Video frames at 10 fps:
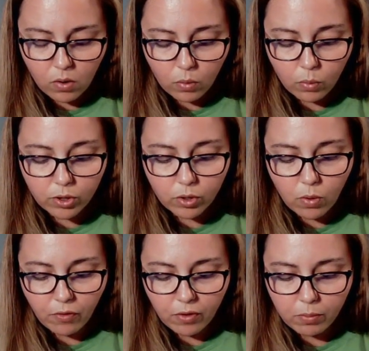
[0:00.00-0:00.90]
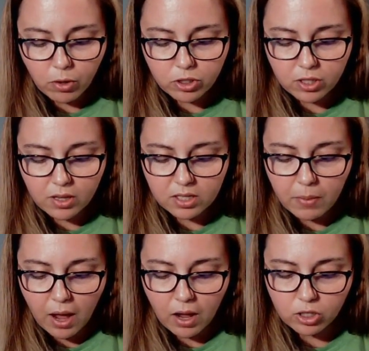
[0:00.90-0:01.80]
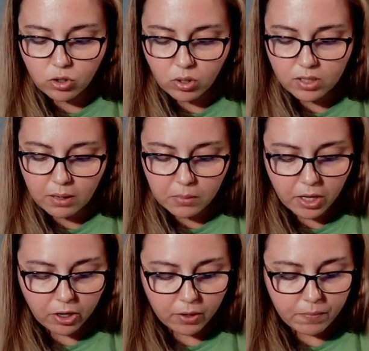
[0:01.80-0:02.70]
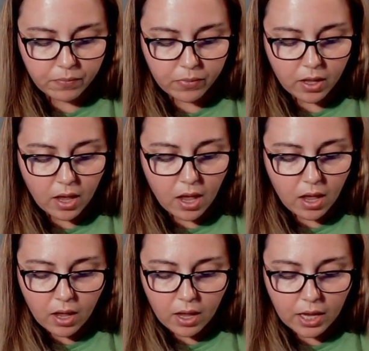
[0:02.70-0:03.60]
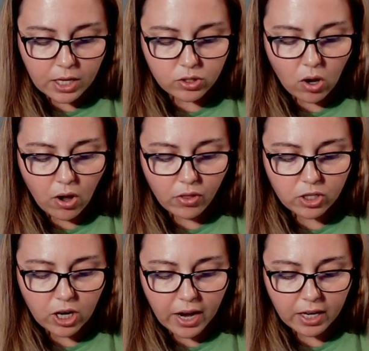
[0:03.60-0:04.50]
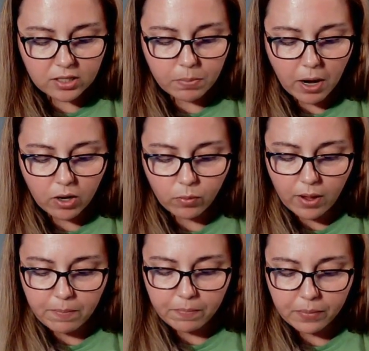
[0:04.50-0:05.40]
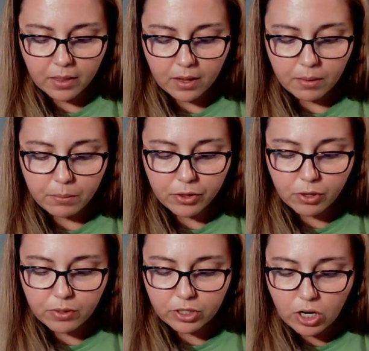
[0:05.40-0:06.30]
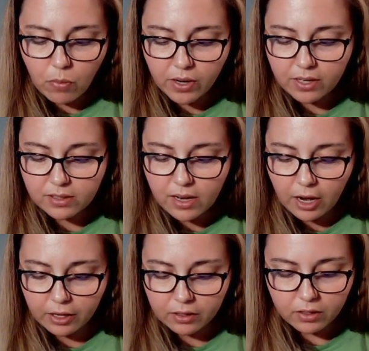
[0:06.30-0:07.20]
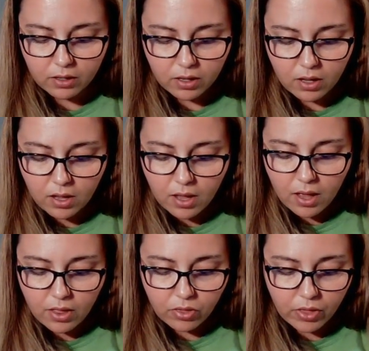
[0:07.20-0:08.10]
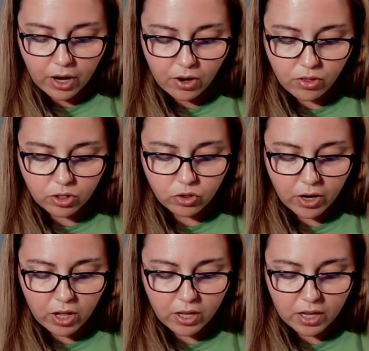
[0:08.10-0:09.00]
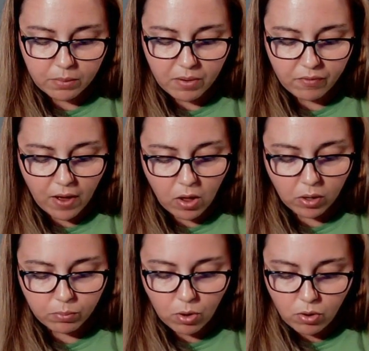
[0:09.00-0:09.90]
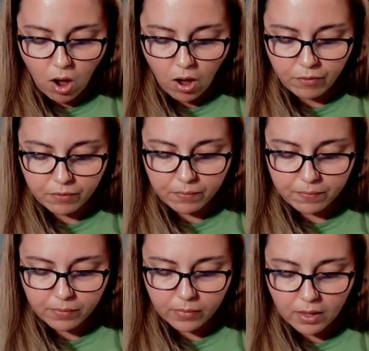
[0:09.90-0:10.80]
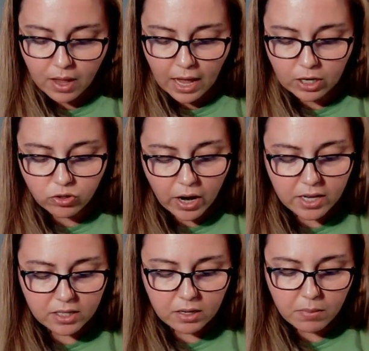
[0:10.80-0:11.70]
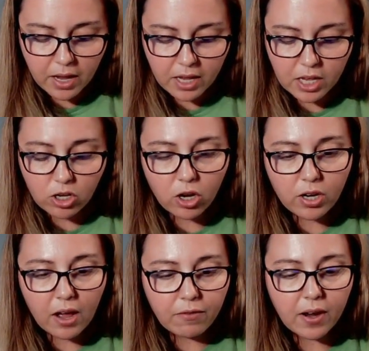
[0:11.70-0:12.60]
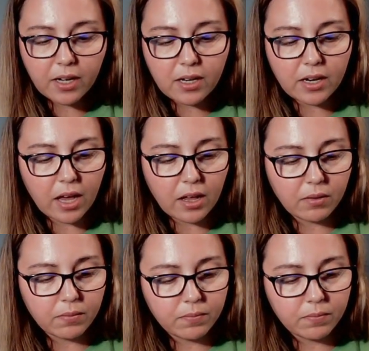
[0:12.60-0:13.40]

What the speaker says: When the wolf approached to the spot a short time later, he saw the giant spiderweb, but there was no one in sight. There the trail he had been following broke off, and try as he might, he could not find it again.